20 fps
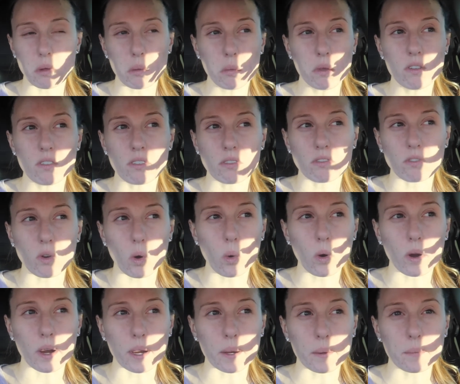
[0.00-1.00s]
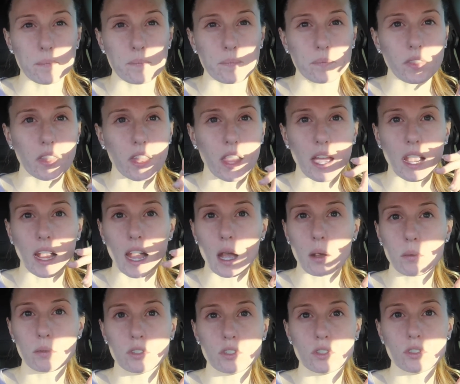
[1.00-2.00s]
maybe even four, like
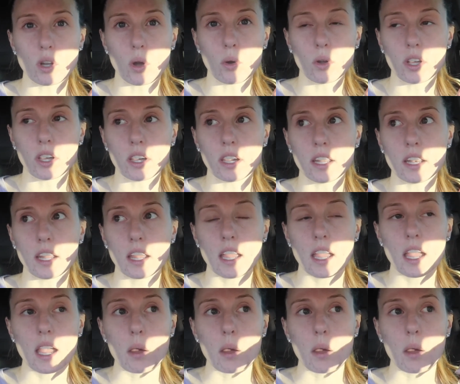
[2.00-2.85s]
I was so good.